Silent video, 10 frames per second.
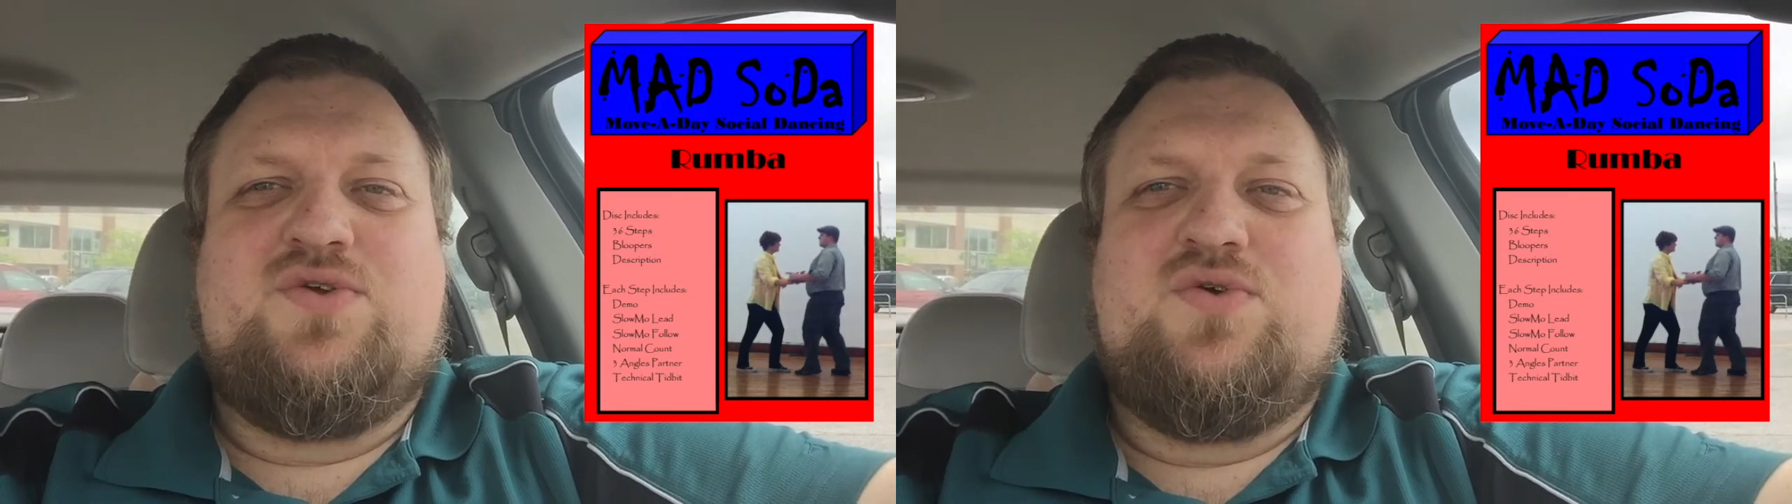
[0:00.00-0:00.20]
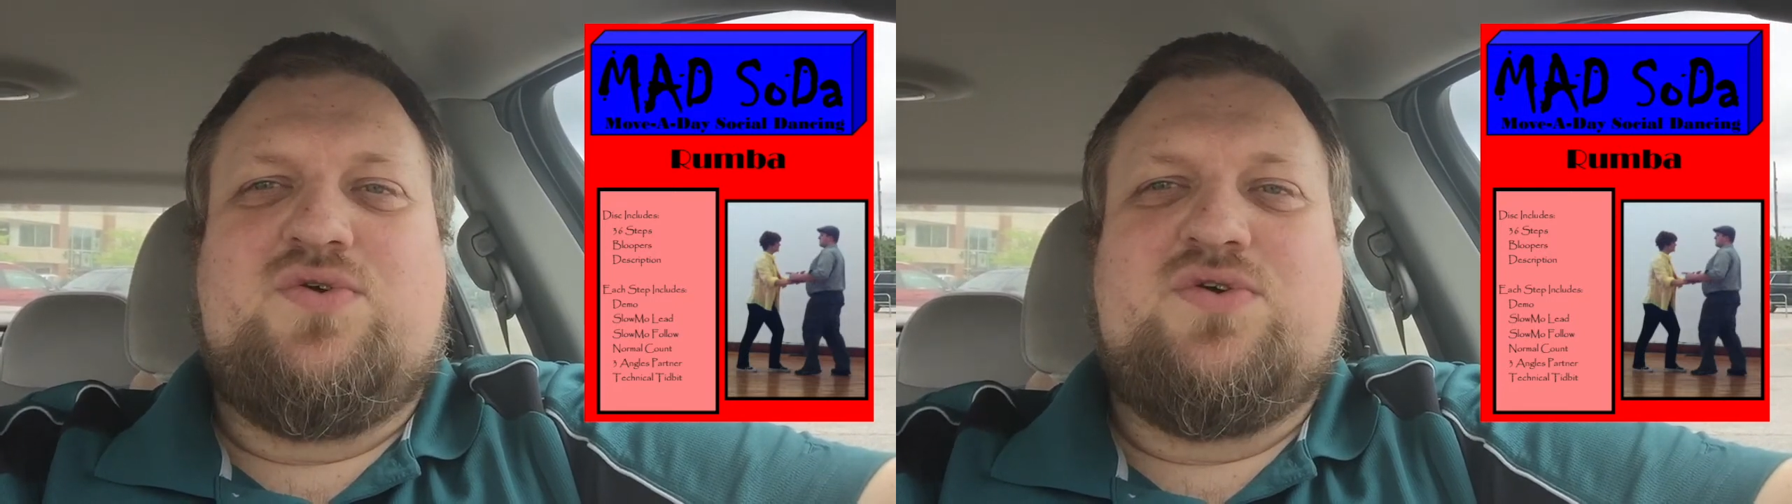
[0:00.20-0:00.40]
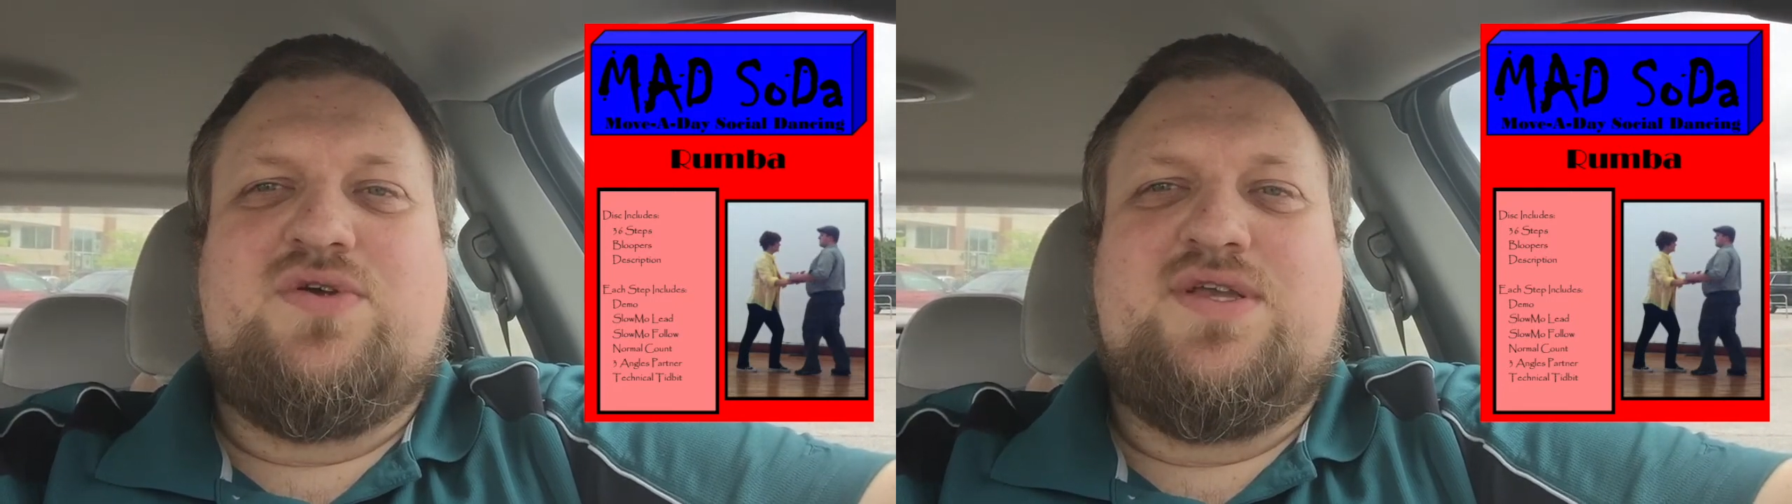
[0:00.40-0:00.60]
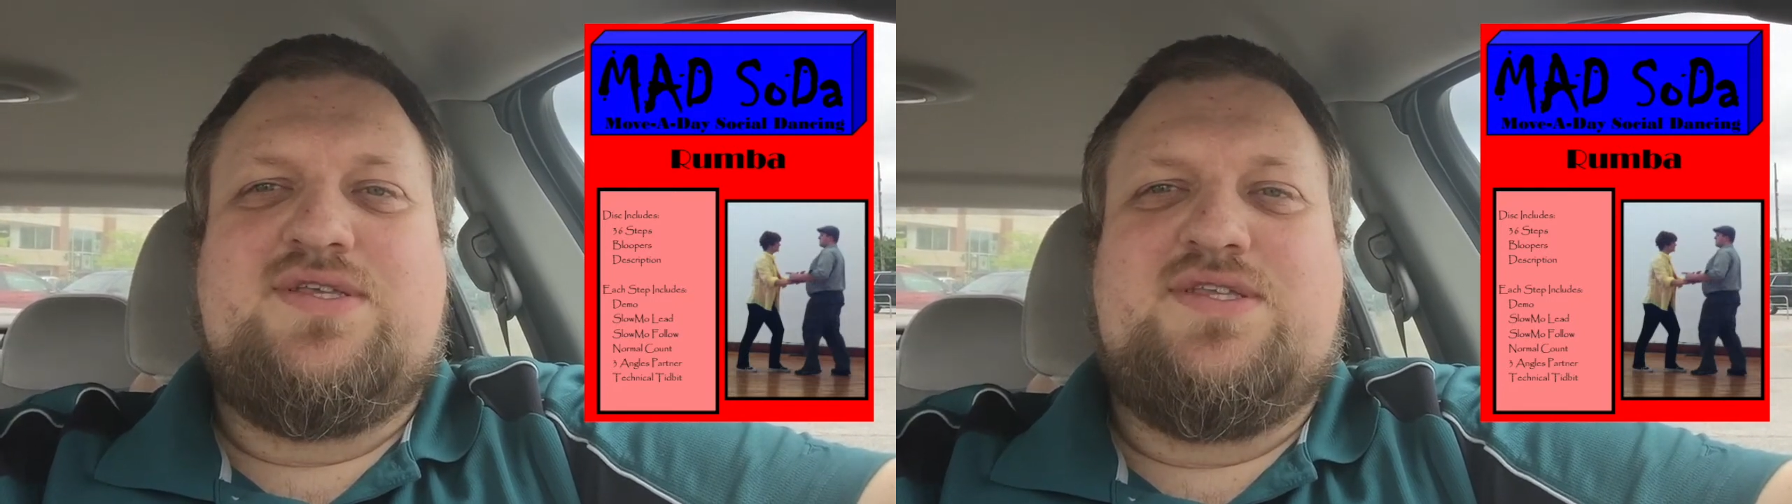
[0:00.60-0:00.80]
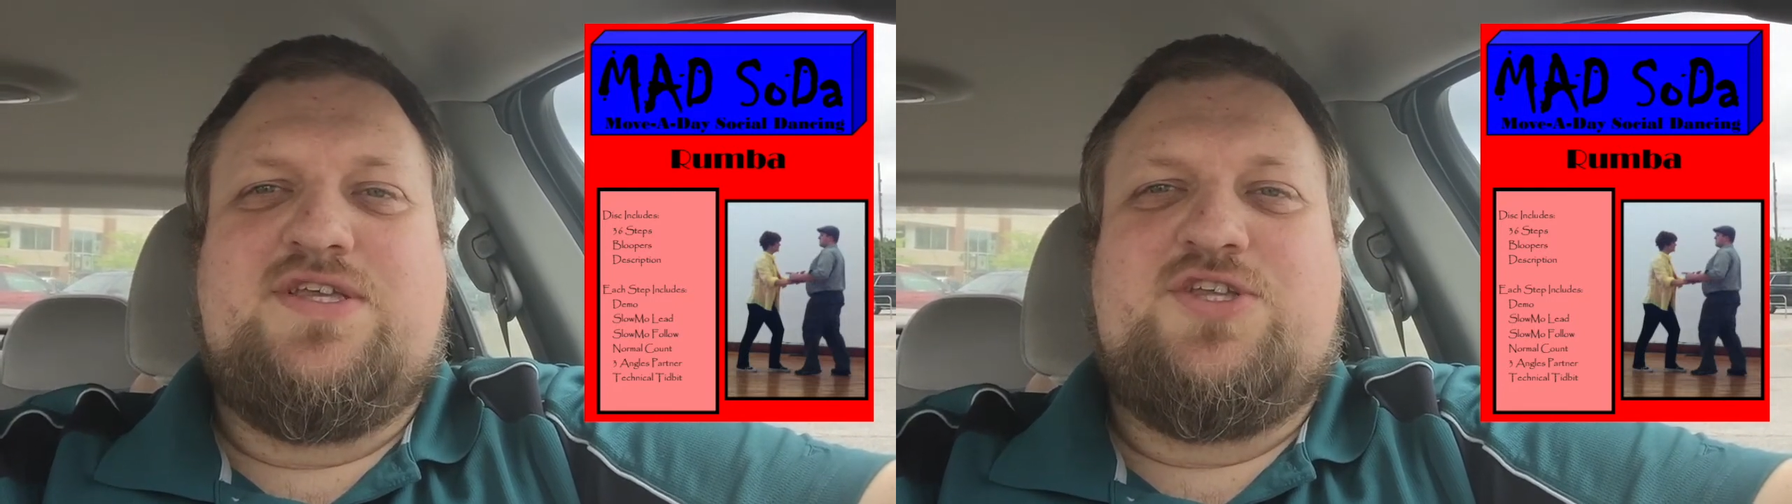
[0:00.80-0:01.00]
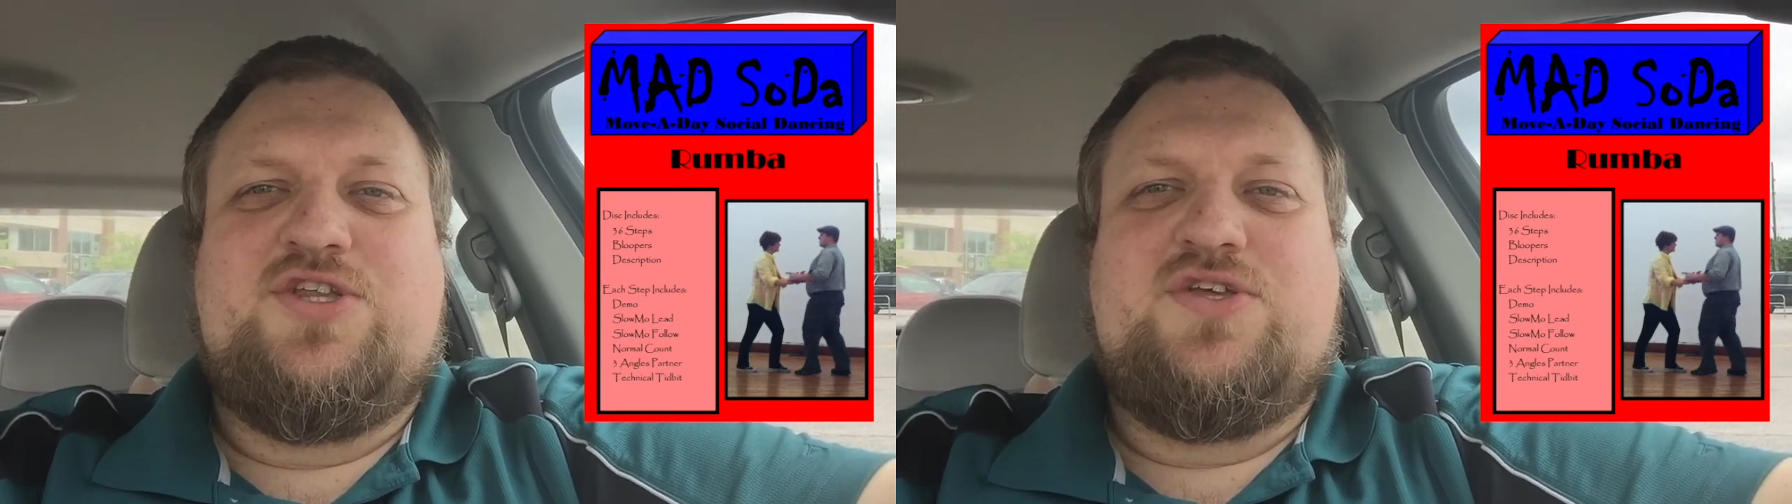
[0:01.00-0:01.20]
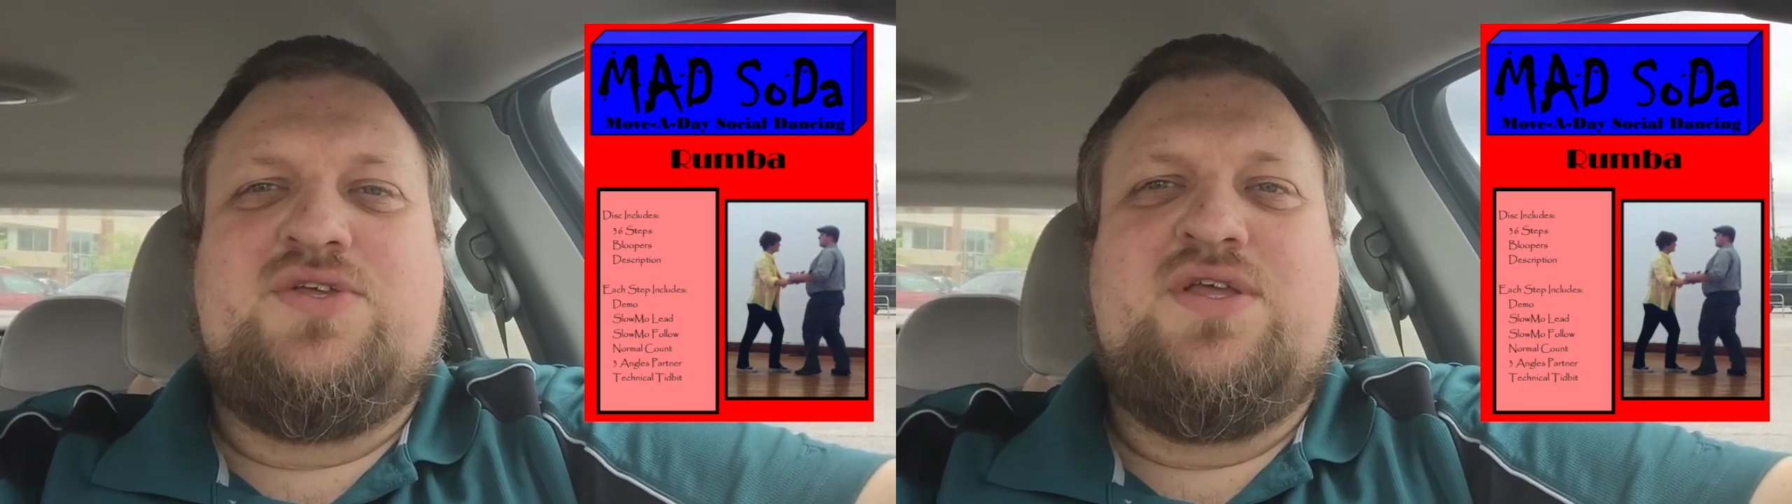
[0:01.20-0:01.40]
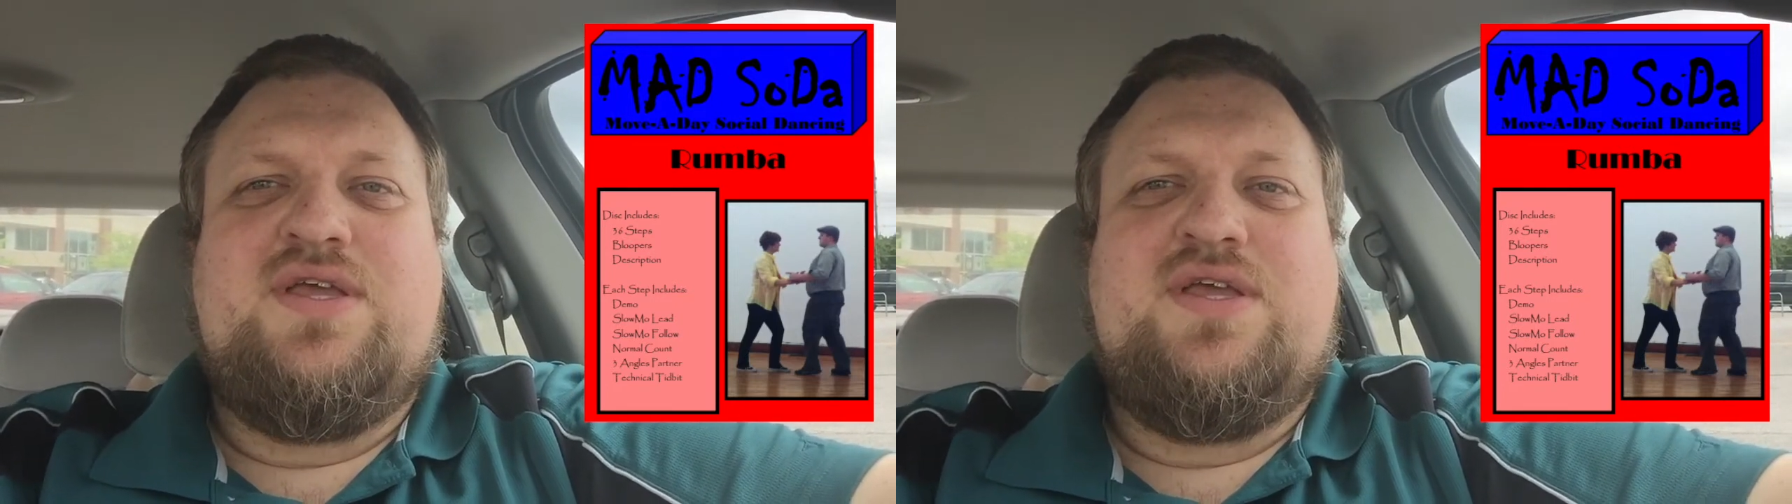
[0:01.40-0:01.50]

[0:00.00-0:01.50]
or as digital,